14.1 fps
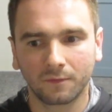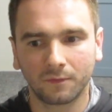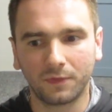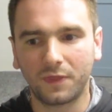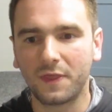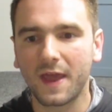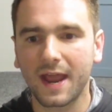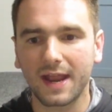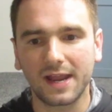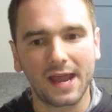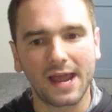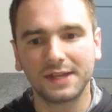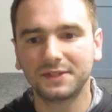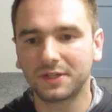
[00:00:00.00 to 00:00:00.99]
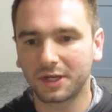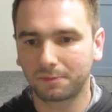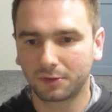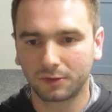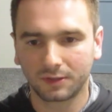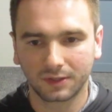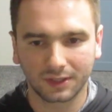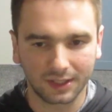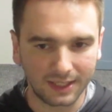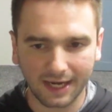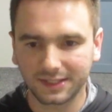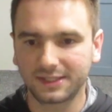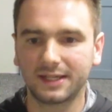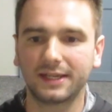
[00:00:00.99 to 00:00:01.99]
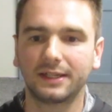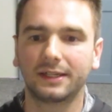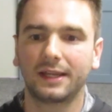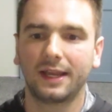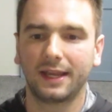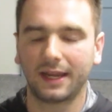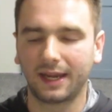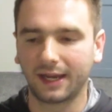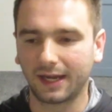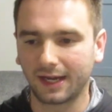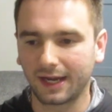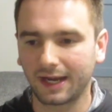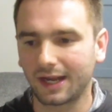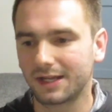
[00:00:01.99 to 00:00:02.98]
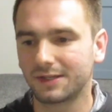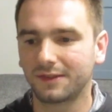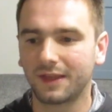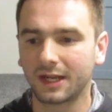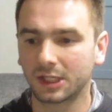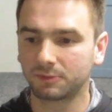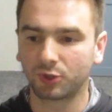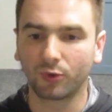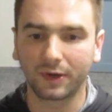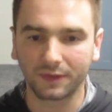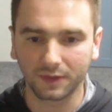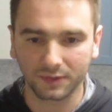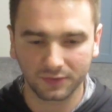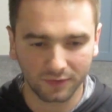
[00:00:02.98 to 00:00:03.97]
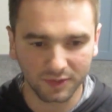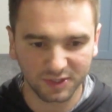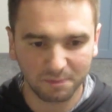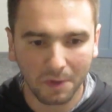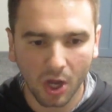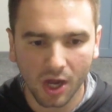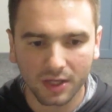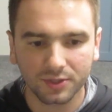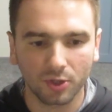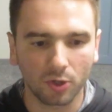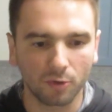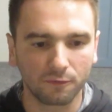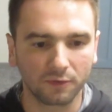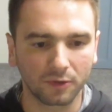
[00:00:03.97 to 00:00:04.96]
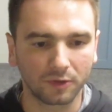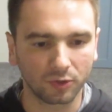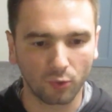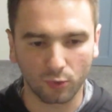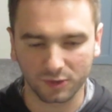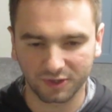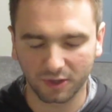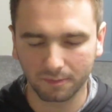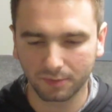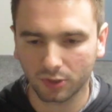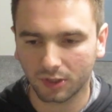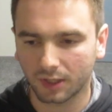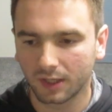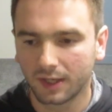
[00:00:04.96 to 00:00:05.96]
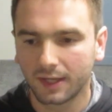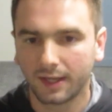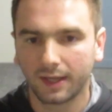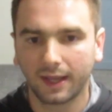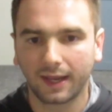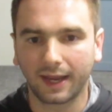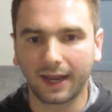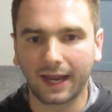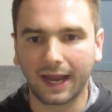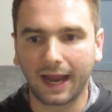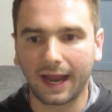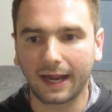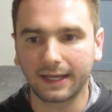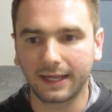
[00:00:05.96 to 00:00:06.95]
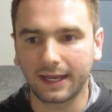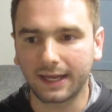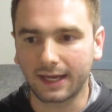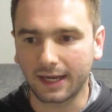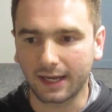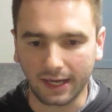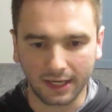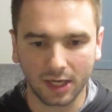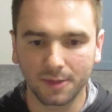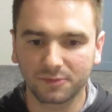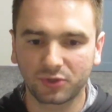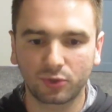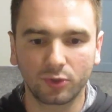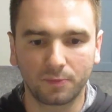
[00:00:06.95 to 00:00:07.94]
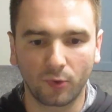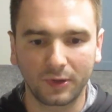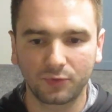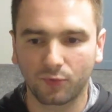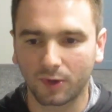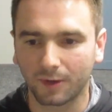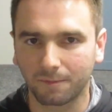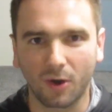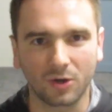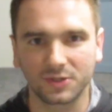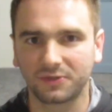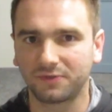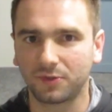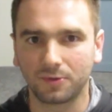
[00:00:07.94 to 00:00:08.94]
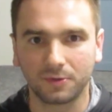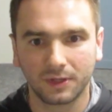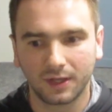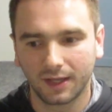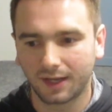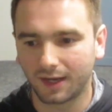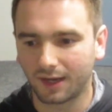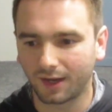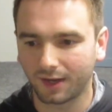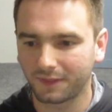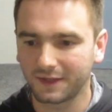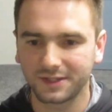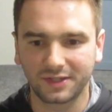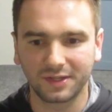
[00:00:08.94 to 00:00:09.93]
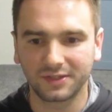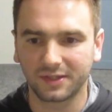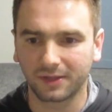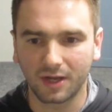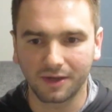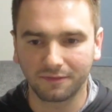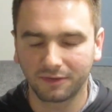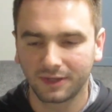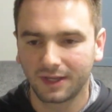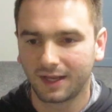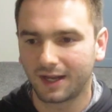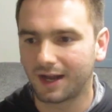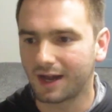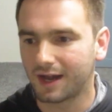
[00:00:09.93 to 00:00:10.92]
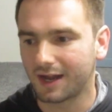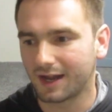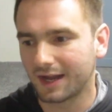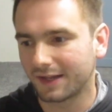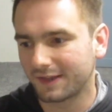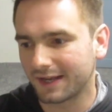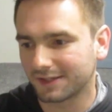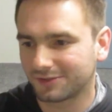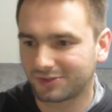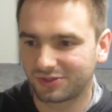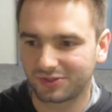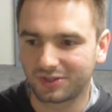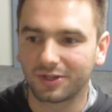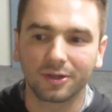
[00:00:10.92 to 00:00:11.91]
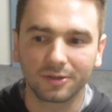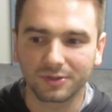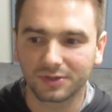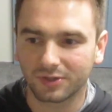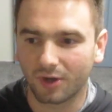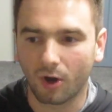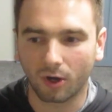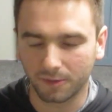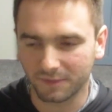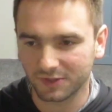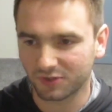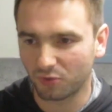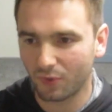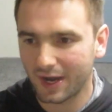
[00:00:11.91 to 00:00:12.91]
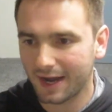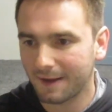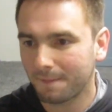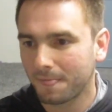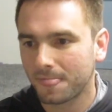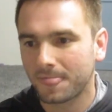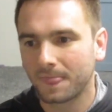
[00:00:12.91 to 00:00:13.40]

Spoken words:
they end up connecting, and they are going this bond over the course of the book. And it comes to a point where Parzival thinks he's in love, and that steers Artemis away.